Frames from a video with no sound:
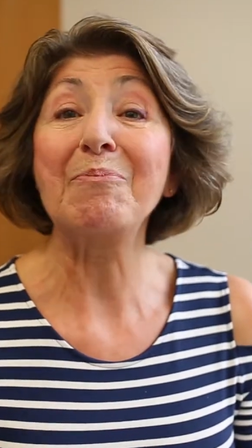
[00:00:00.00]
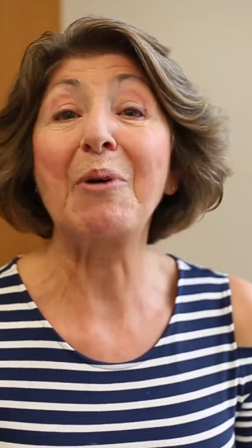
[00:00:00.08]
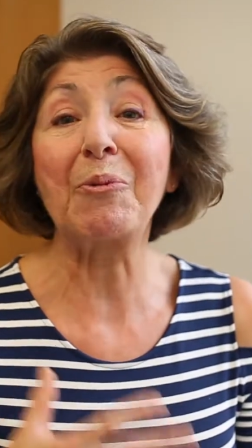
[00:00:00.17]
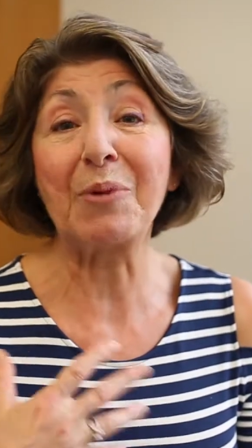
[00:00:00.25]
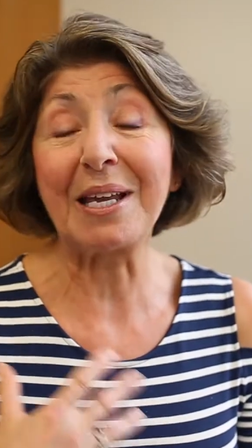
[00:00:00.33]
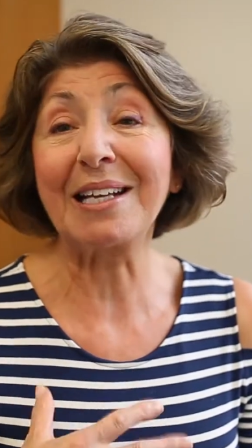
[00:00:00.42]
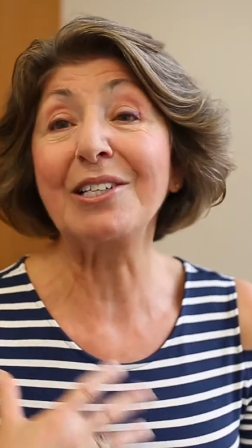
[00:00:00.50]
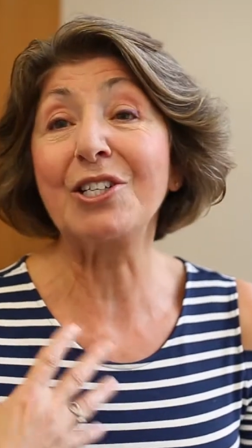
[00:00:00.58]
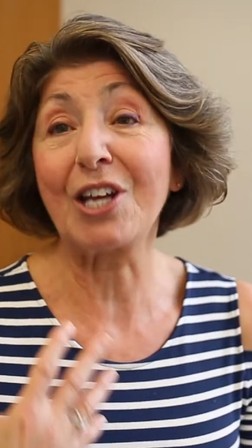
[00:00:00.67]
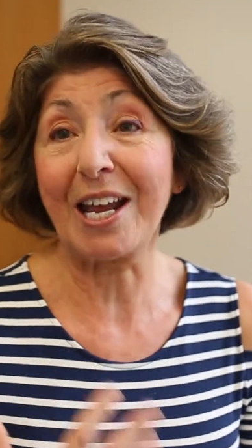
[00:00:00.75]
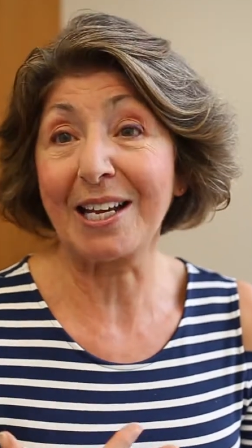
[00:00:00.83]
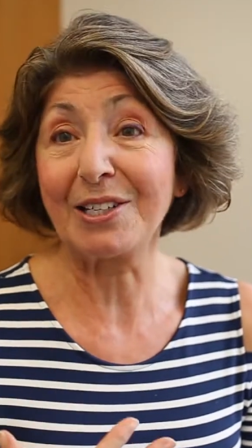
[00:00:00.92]
but we can
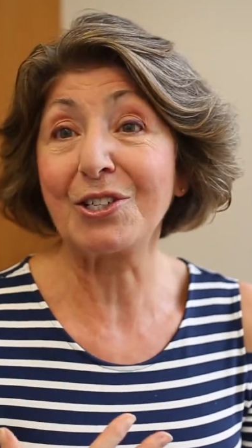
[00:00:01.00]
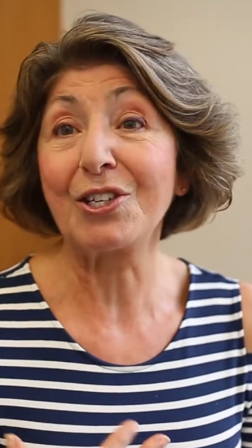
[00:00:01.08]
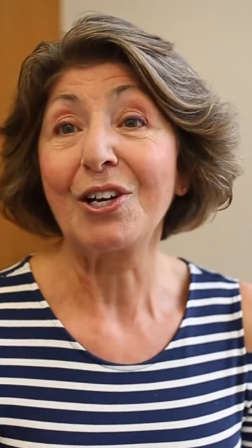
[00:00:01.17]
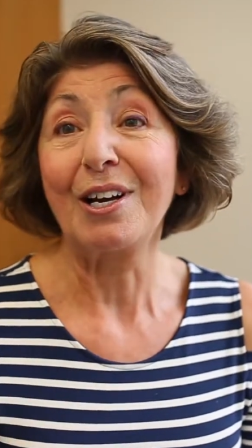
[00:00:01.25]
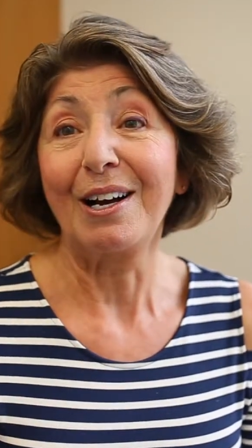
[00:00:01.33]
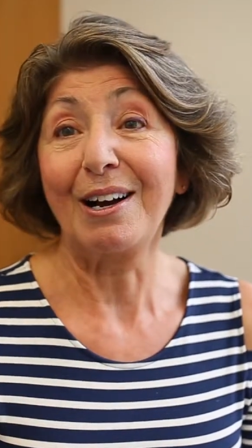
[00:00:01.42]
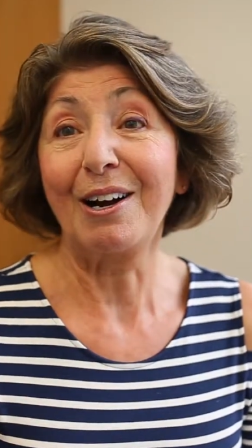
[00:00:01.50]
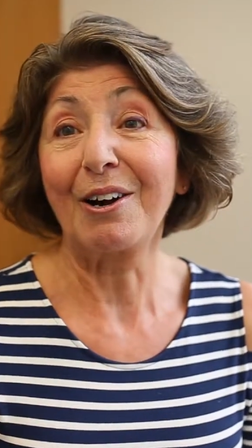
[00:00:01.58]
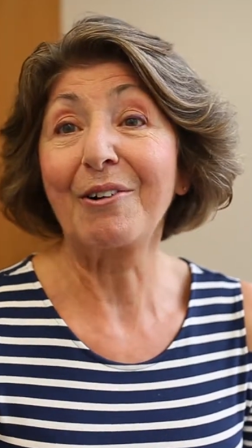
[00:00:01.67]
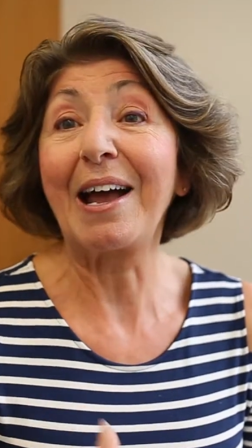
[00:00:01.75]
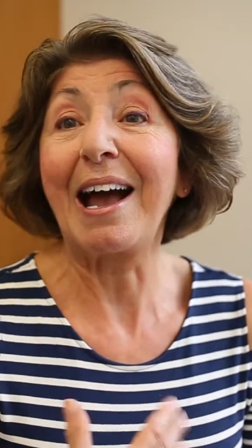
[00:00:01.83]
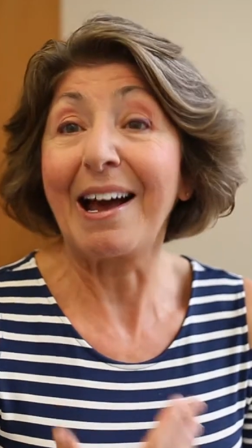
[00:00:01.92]
change
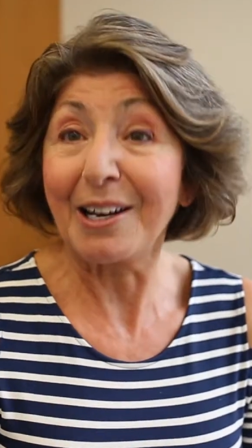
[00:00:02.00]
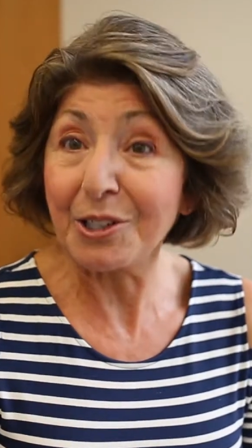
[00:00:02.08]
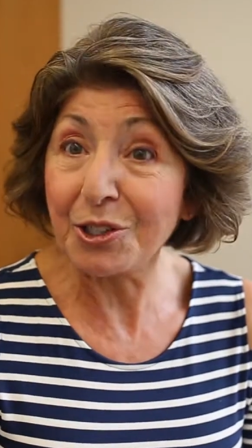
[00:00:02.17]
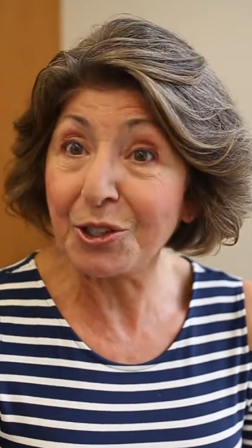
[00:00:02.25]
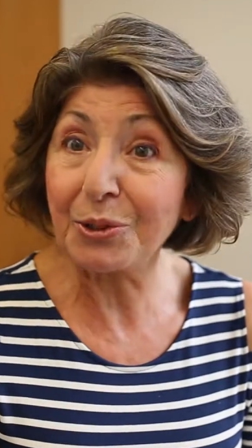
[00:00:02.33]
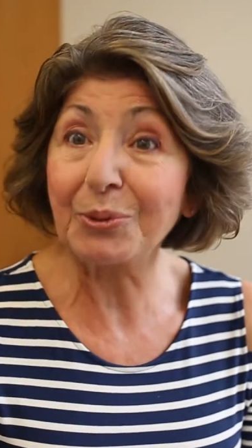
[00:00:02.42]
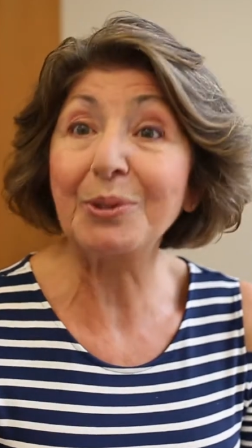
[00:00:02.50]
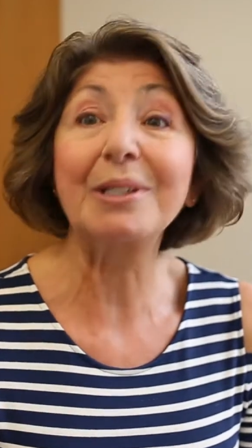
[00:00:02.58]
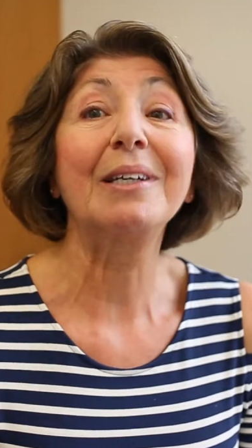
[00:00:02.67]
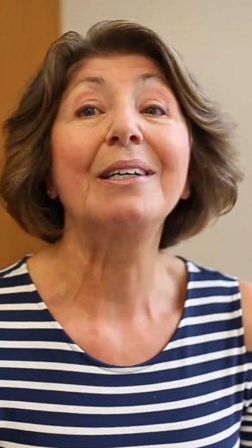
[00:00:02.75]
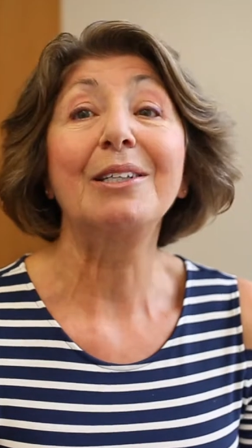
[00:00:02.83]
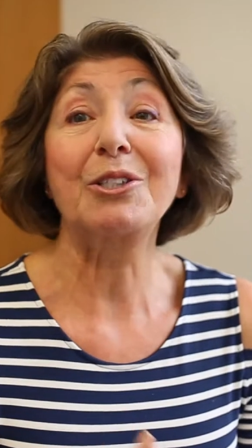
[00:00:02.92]
our attitude
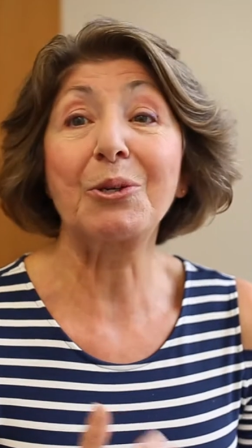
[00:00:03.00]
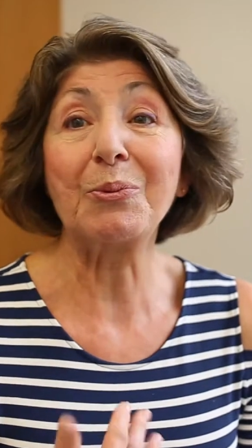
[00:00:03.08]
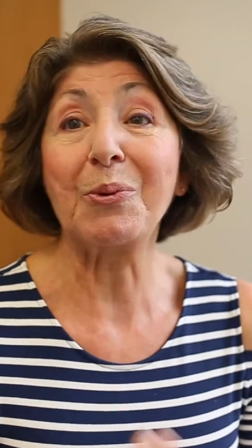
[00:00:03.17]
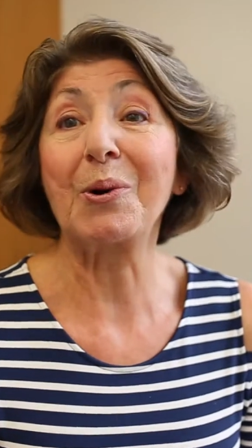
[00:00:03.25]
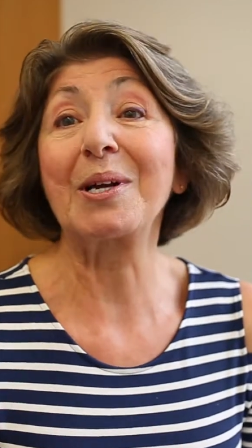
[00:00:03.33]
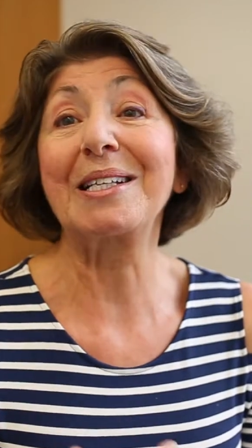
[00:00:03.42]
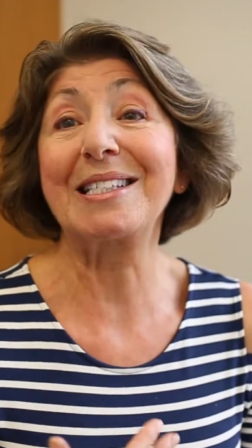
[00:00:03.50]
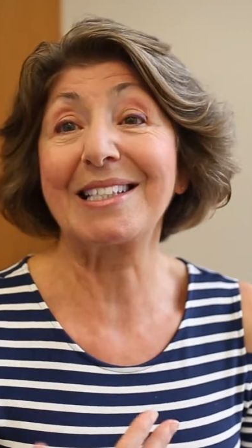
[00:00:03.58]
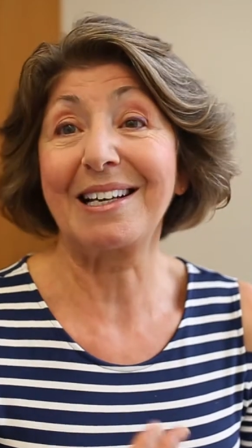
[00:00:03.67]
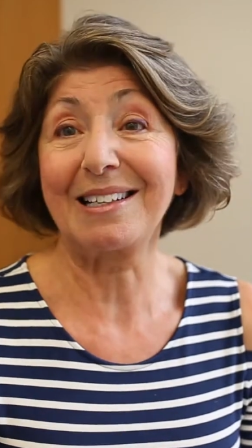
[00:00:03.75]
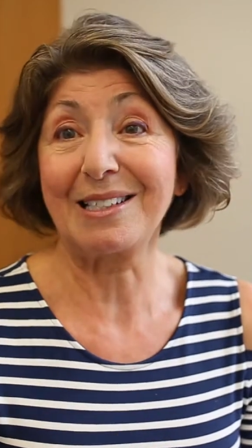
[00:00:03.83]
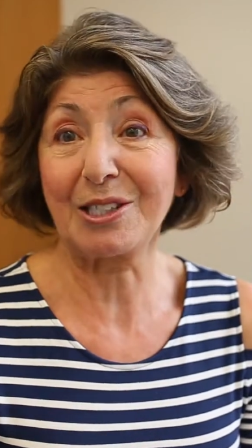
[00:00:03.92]
towards
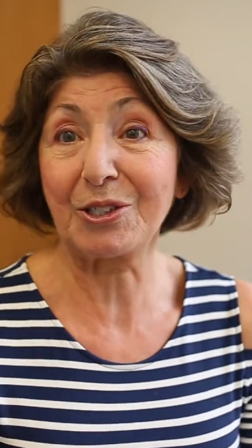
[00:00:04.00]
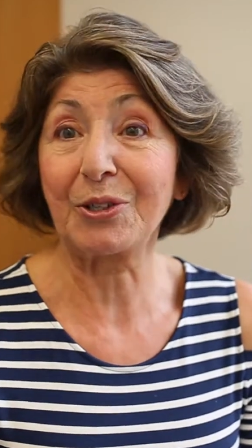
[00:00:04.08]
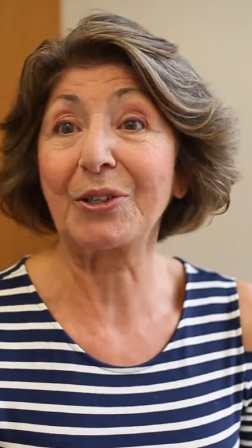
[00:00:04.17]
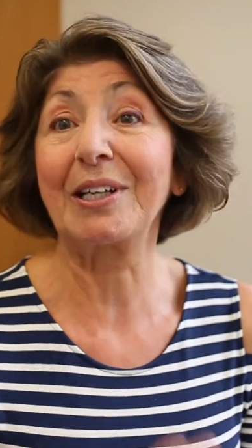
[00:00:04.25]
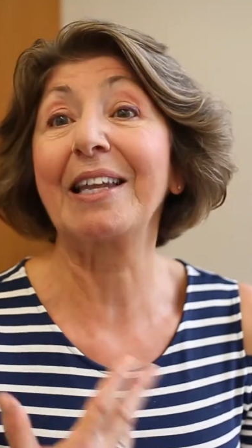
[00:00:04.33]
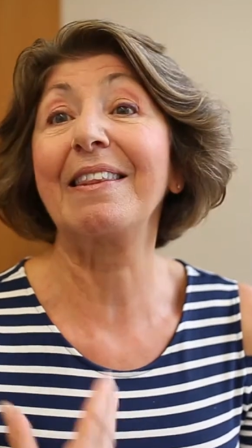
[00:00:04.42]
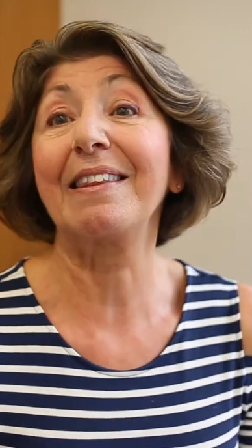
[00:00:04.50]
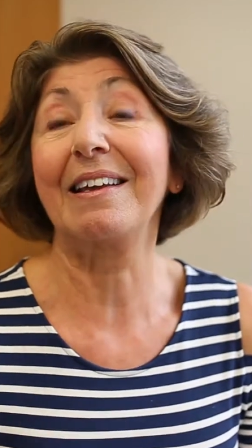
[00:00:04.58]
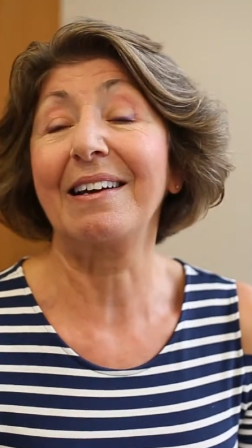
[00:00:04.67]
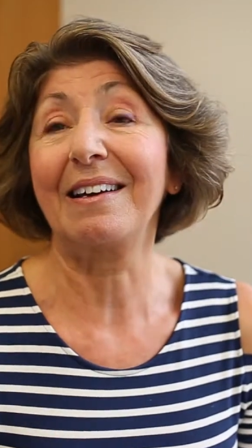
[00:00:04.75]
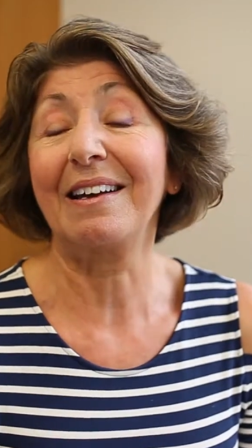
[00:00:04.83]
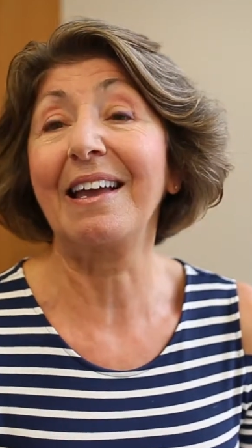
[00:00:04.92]
certain
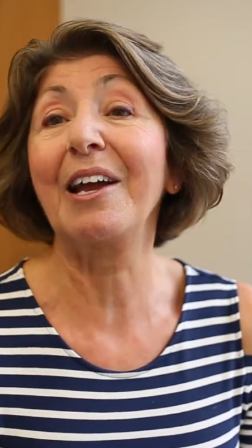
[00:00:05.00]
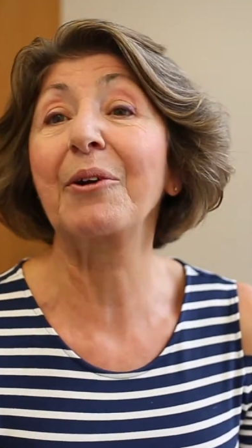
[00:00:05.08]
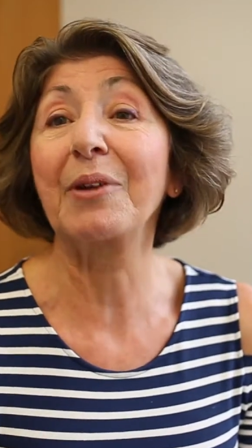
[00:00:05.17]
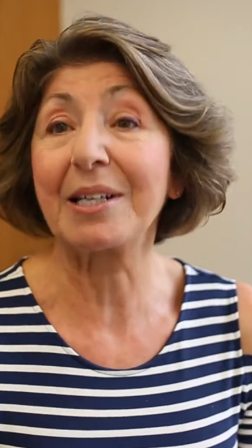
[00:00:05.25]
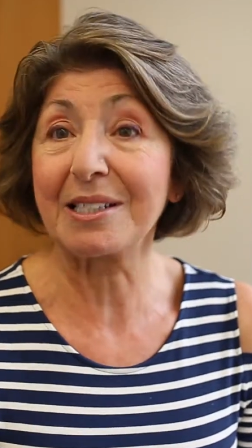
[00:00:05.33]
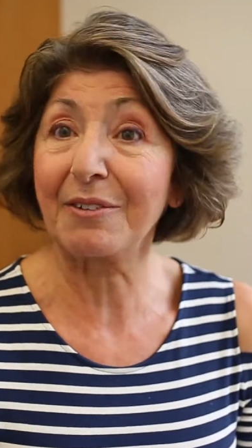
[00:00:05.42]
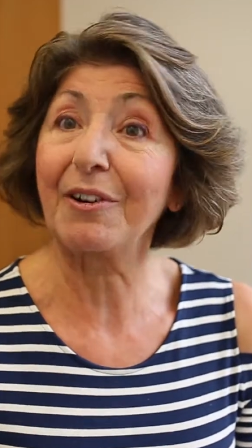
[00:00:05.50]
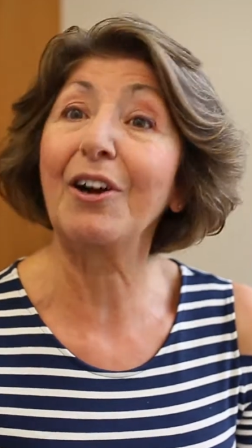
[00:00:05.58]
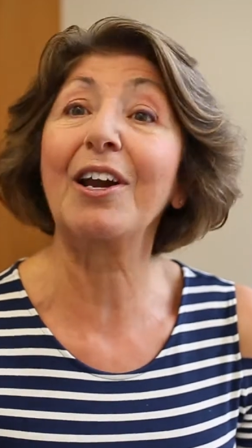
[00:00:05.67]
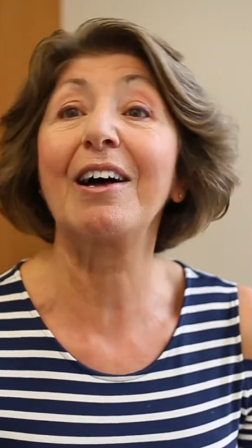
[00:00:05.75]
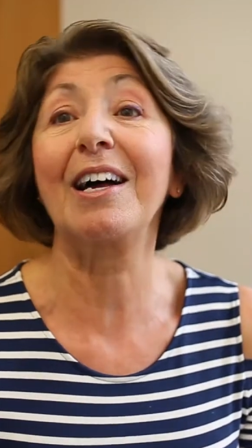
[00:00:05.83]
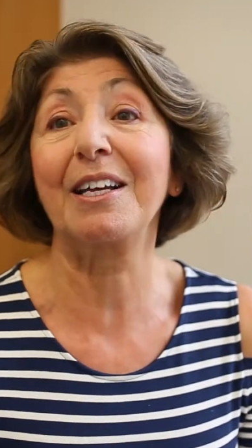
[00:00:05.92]
areas of
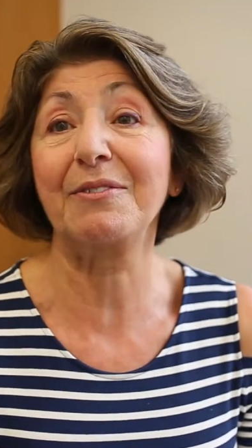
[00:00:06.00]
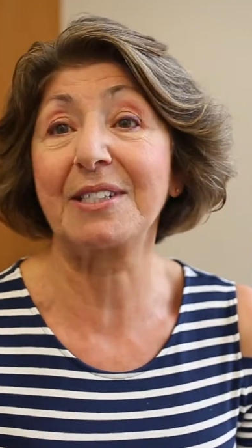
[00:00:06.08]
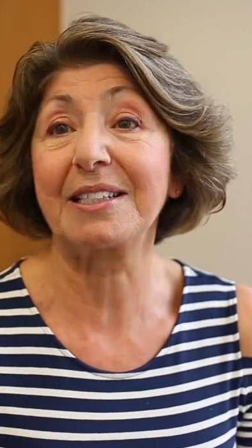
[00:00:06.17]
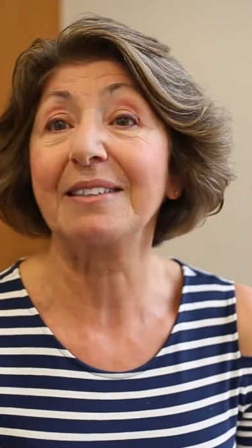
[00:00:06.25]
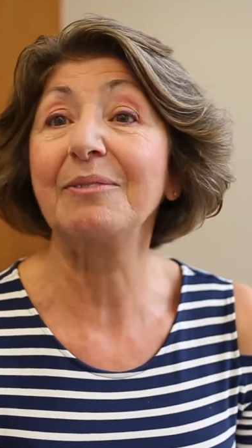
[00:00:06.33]
our lives.